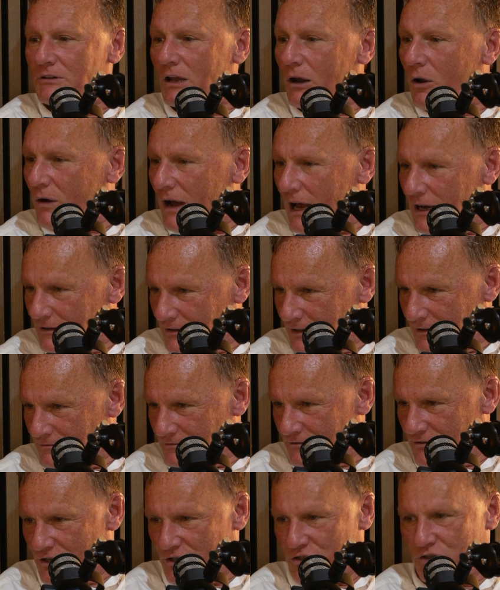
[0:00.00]
locality,
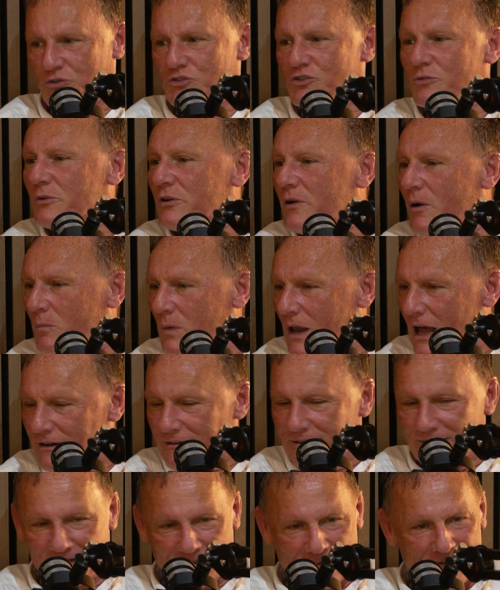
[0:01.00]
so somewhere around
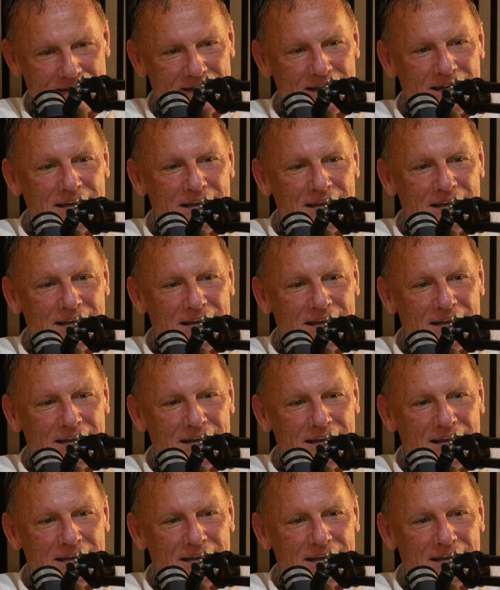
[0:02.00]
Blackline,